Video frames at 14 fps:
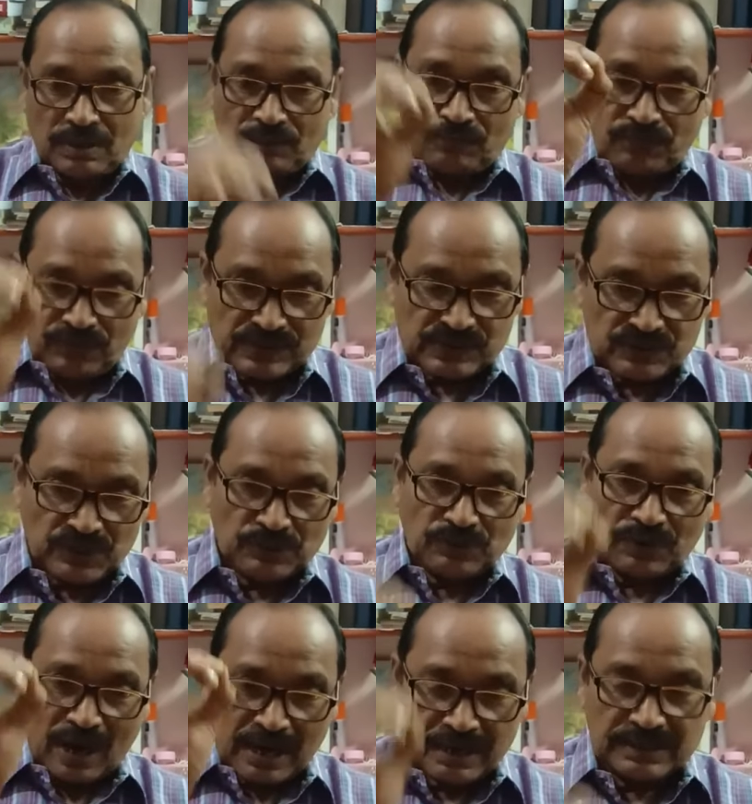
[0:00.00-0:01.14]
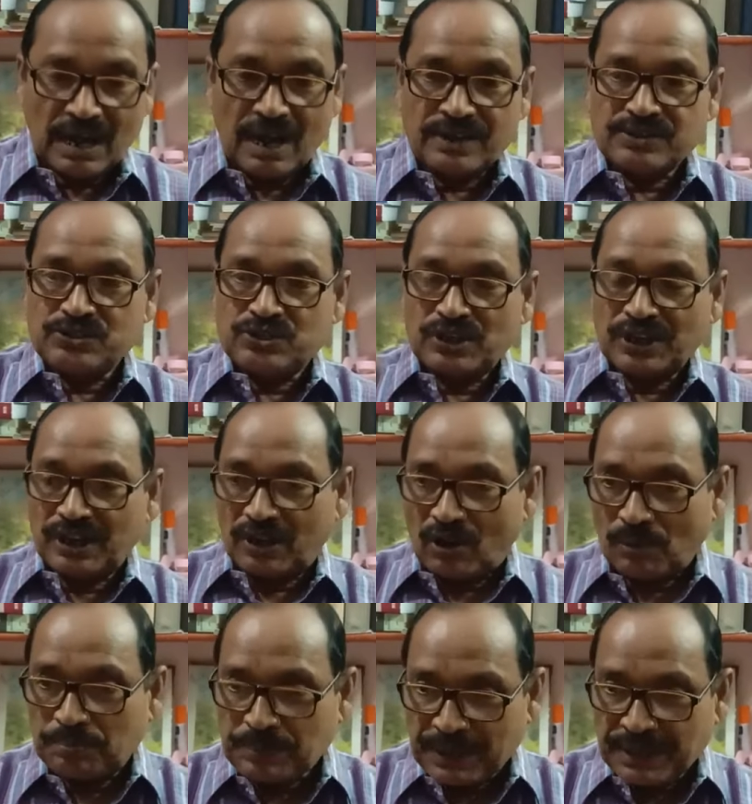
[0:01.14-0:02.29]
First you write the answer in
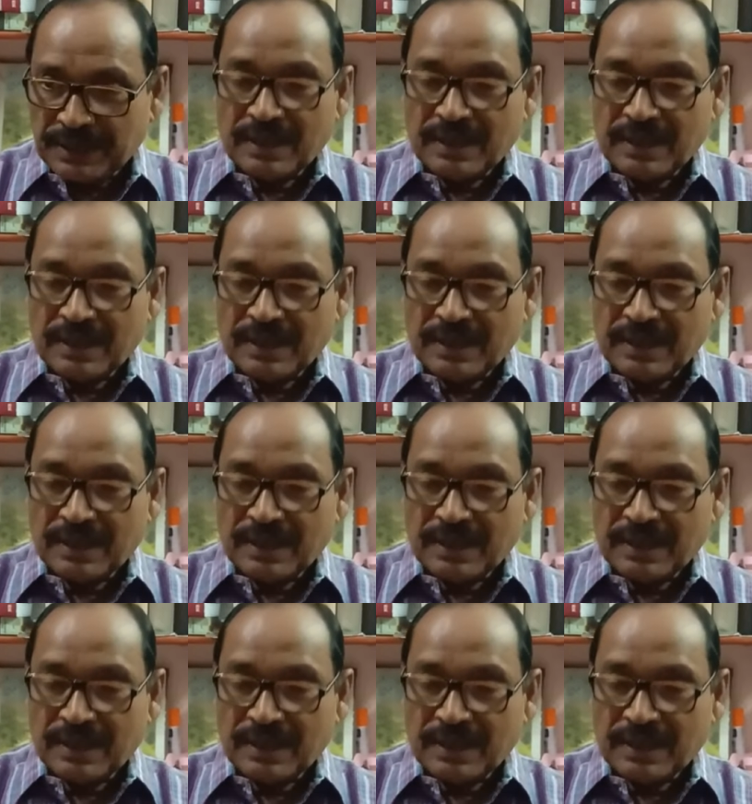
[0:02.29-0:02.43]
copy